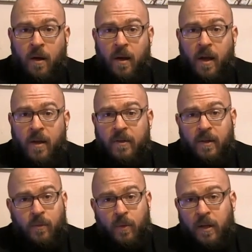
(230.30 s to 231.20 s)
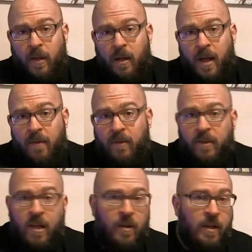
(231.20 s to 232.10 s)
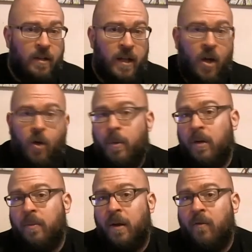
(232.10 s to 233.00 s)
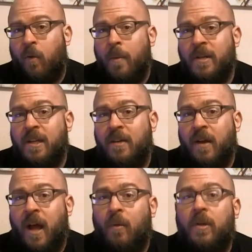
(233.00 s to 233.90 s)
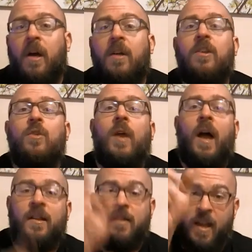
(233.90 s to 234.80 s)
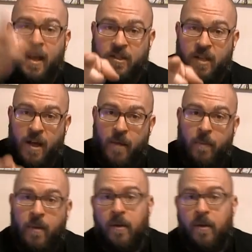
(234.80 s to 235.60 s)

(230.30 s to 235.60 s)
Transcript: All right, guys, that's really all I have to say on that today. I hope it has been informative, and I will talk to you guys next time.